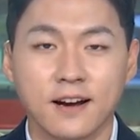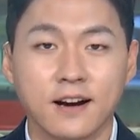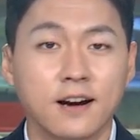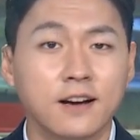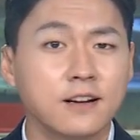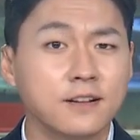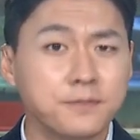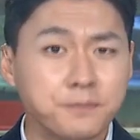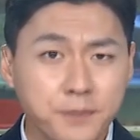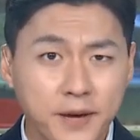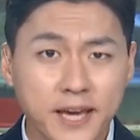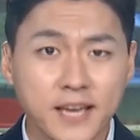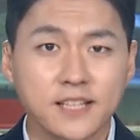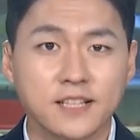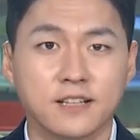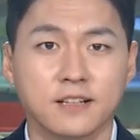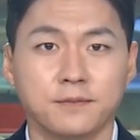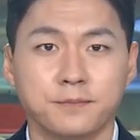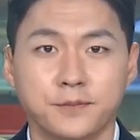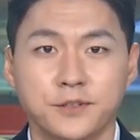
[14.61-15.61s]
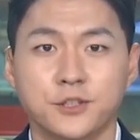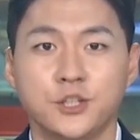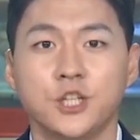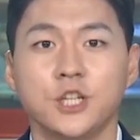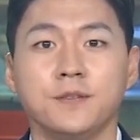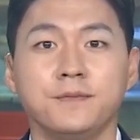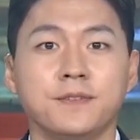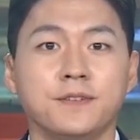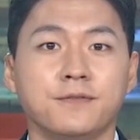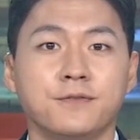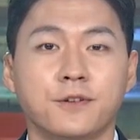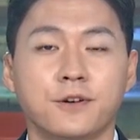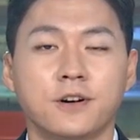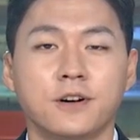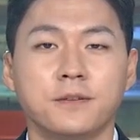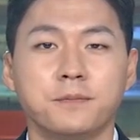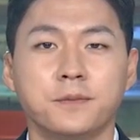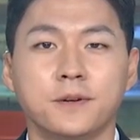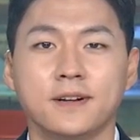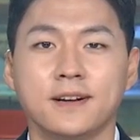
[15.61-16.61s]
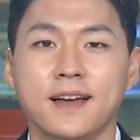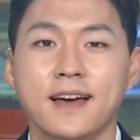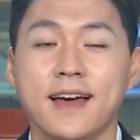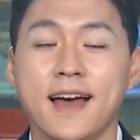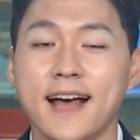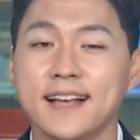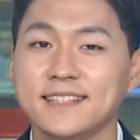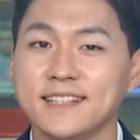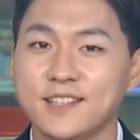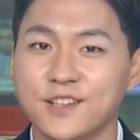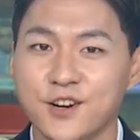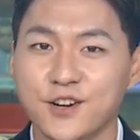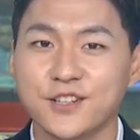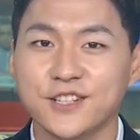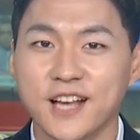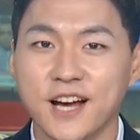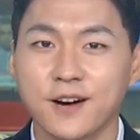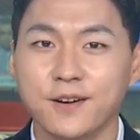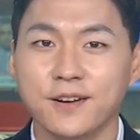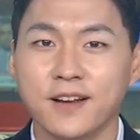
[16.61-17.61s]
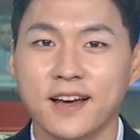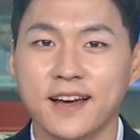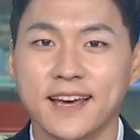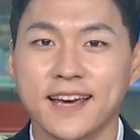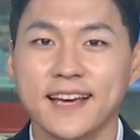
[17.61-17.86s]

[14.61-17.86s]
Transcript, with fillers: An amazing achievement for her, but as it turns out,